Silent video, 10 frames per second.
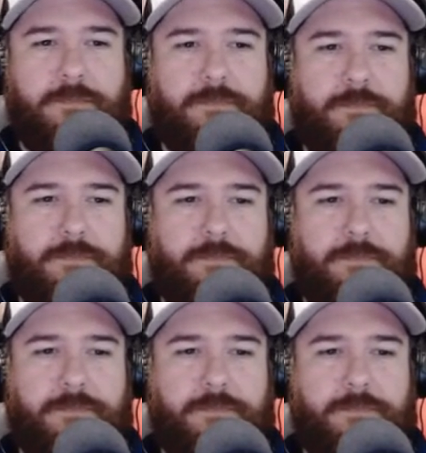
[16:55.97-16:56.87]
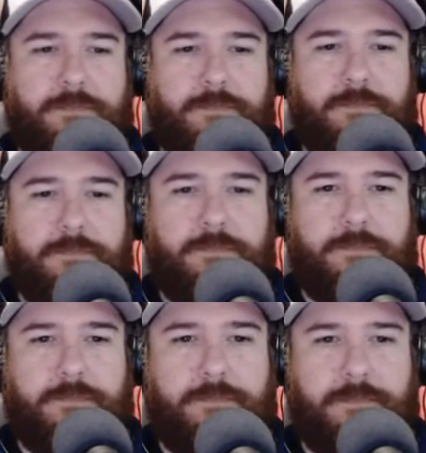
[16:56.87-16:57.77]

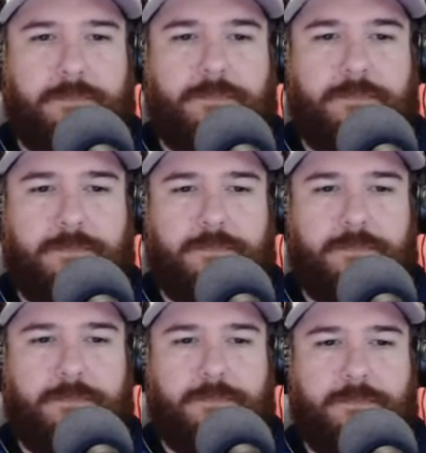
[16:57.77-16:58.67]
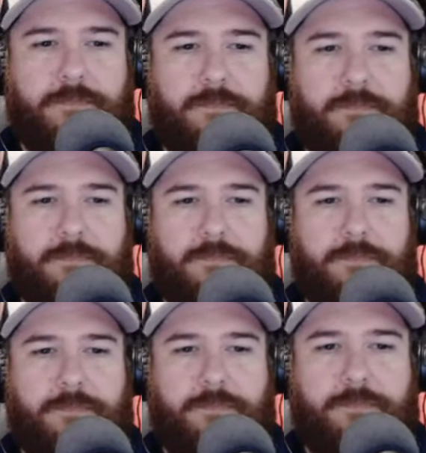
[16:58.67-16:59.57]

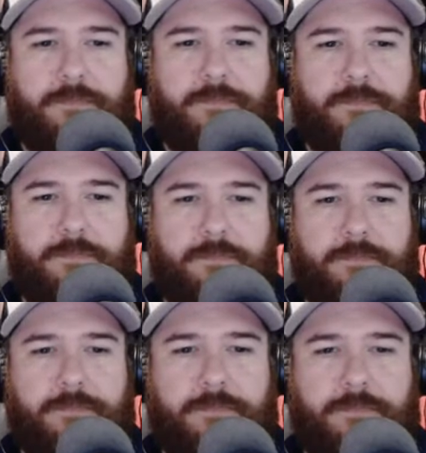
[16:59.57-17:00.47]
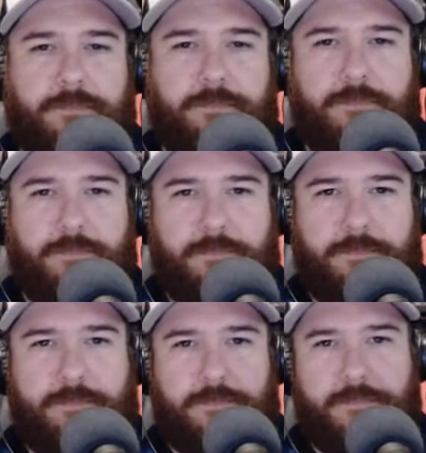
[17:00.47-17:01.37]

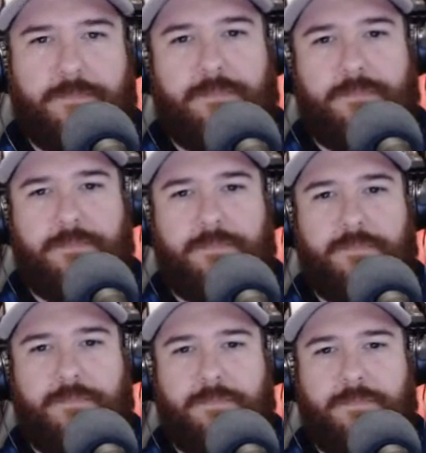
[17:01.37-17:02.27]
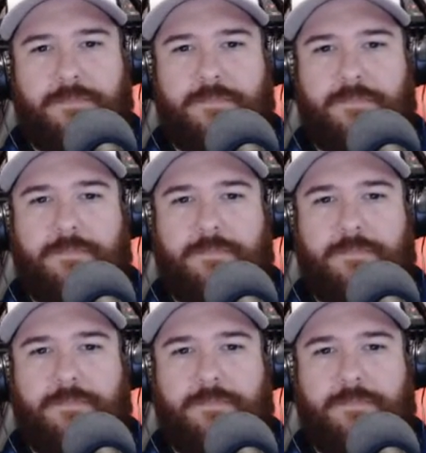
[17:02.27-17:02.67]
The person shown says nothing.